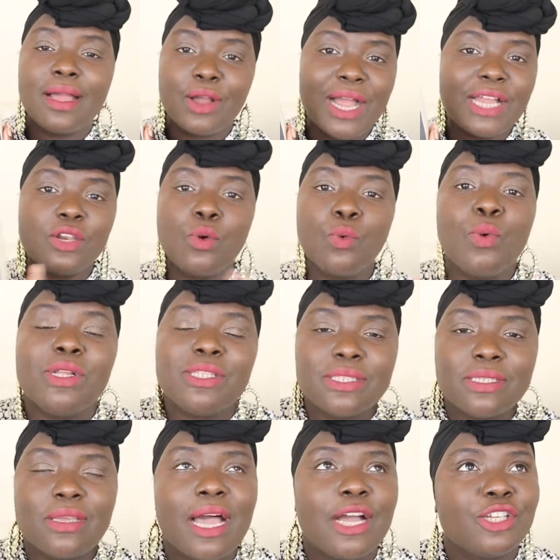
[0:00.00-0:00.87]
I don't
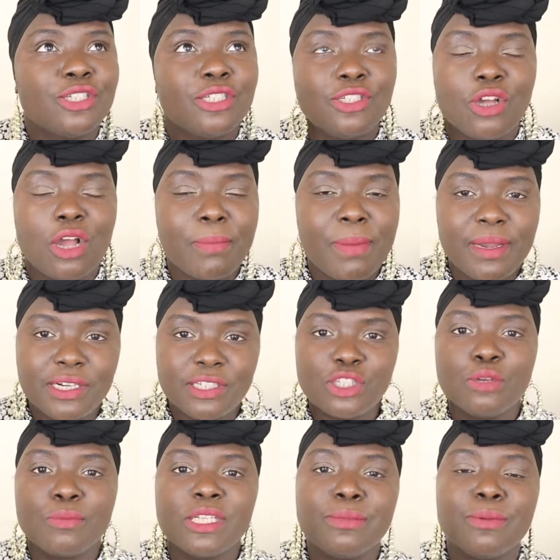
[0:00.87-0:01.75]
want to actually talk about it
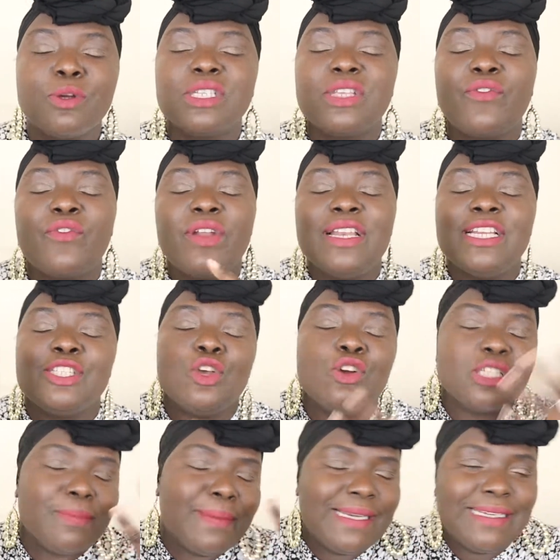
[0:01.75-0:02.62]
too much because I've already
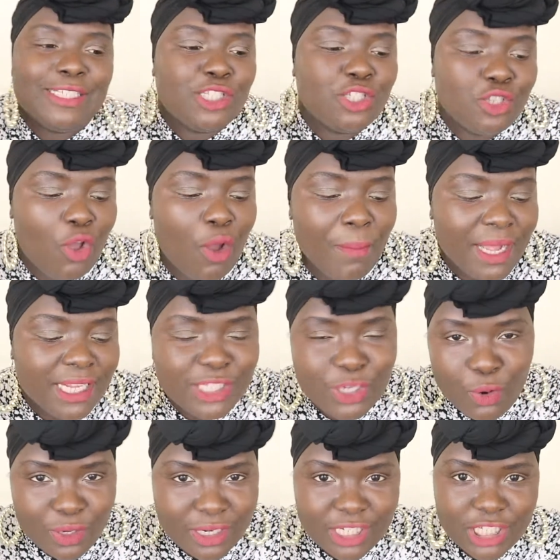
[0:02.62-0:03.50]
talked about it so
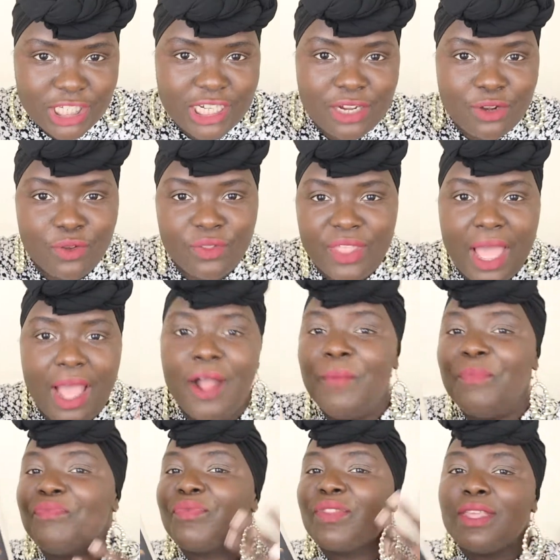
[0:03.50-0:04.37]
much on this channel that
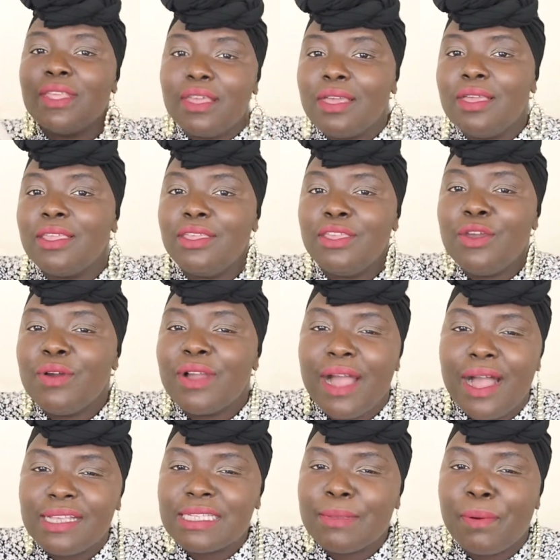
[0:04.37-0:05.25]
you
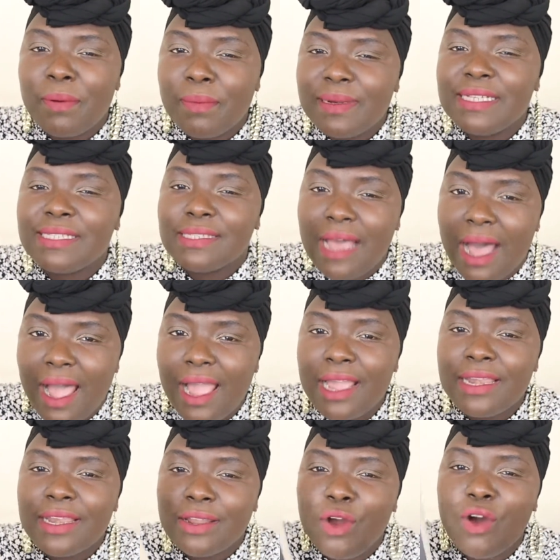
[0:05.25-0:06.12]
guys are probably
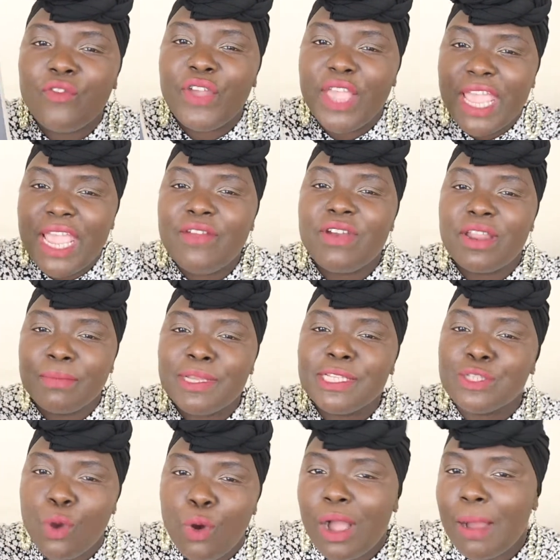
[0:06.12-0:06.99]
tired of hearing
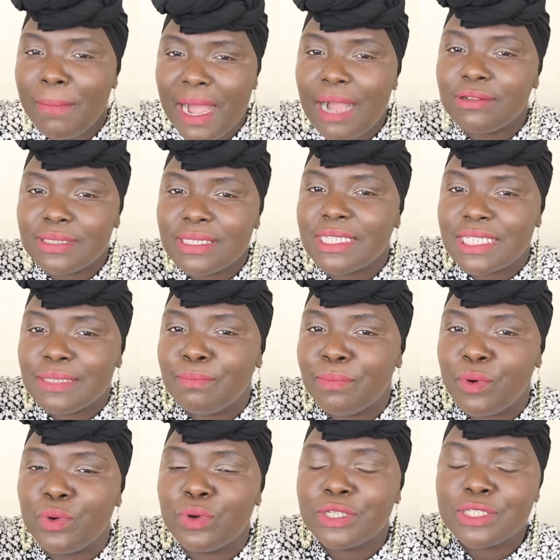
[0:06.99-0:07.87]
me talk about this
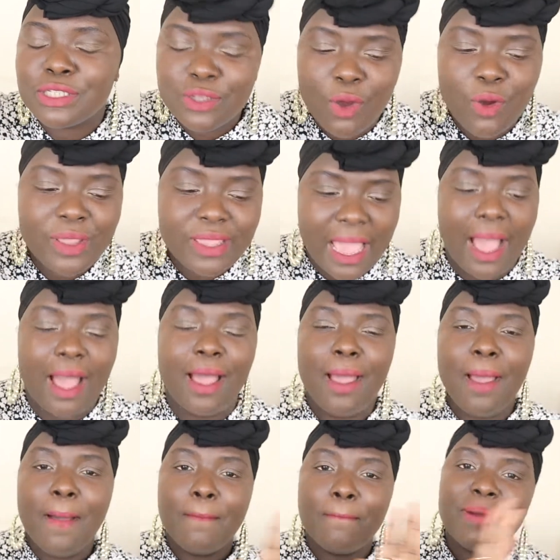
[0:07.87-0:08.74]
book. So yeah,
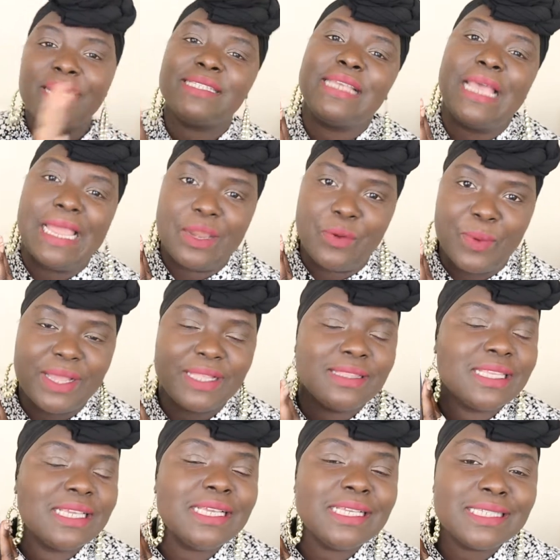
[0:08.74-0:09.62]
but anyway,
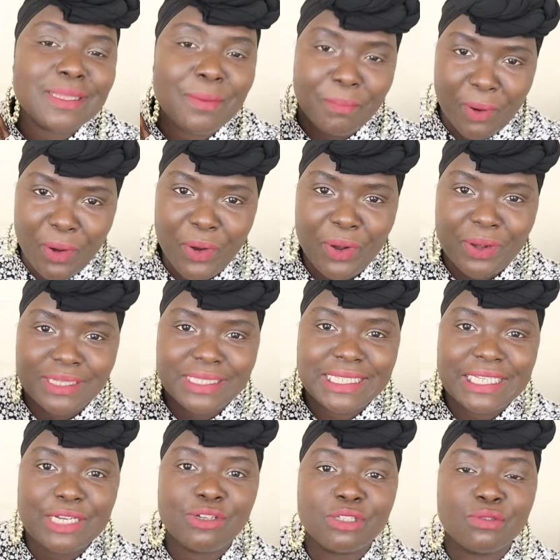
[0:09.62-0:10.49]
this
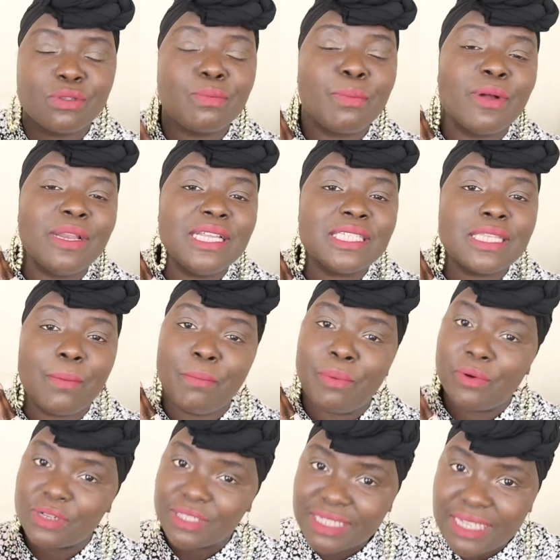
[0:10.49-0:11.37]
book deals with police
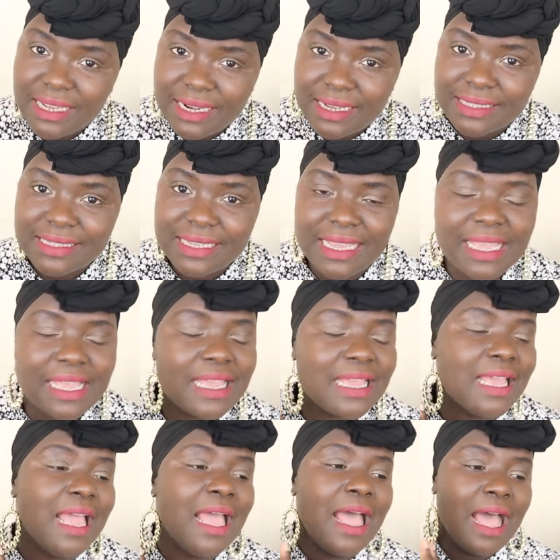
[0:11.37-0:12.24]
brutality,